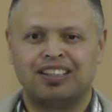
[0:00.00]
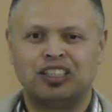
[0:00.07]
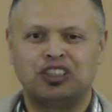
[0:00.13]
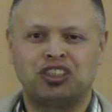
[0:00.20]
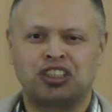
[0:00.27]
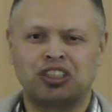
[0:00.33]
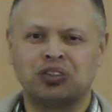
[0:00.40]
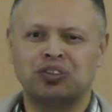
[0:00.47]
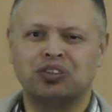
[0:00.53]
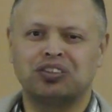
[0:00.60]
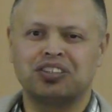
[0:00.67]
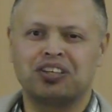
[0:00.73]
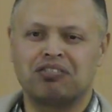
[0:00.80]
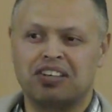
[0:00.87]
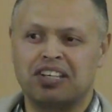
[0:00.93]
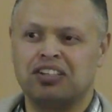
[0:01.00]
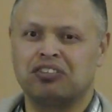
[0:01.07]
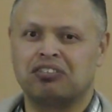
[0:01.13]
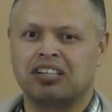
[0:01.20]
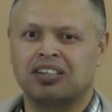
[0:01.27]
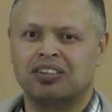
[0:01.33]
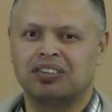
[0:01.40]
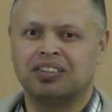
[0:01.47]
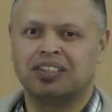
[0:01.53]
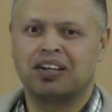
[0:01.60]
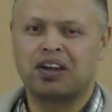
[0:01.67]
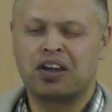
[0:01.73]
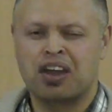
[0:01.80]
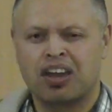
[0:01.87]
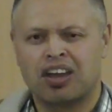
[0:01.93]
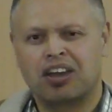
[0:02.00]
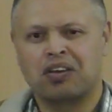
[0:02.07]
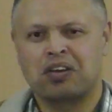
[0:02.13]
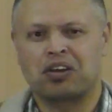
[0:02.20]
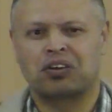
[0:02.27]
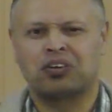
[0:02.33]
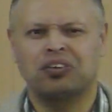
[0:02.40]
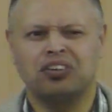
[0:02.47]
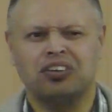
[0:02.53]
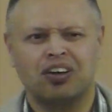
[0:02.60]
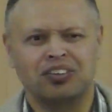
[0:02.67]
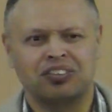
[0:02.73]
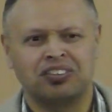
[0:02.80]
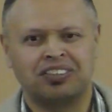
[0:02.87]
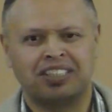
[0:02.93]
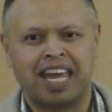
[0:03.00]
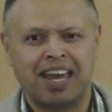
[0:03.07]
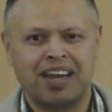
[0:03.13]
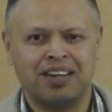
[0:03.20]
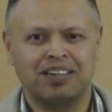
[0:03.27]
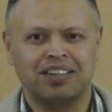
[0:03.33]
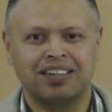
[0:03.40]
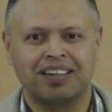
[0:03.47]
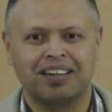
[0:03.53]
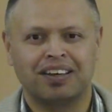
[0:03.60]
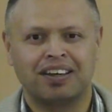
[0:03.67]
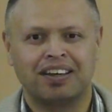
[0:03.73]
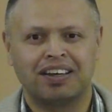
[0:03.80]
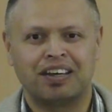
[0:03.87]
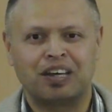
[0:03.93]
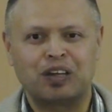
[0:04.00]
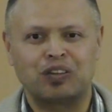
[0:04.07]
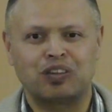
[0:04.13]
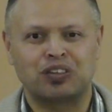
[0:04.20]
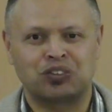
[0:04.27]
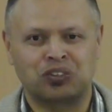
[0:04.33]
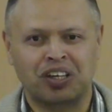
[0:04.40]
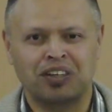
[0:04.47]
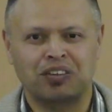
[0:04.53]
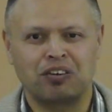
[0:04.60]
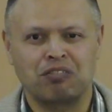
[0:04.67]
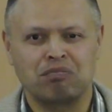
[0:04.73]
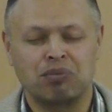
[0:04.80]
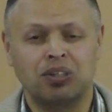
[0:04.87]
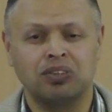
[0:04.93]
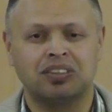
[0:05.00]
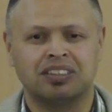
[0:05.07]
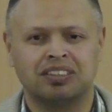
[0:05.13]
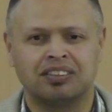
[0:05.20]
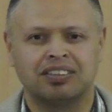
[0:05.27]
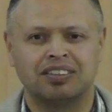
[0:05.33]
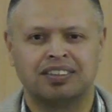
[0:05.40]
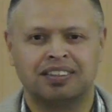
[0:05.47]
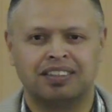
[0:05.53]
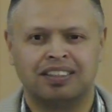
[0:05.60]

the children of Israel could not stand the sight of Moses.